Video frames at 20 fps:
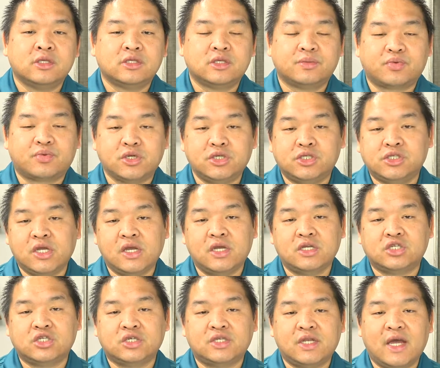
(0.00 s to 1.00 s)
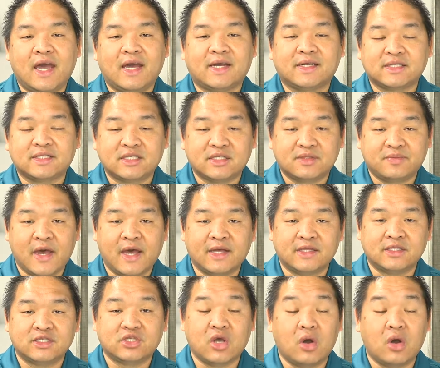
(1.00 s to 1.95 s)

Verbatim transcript: depreciation expense.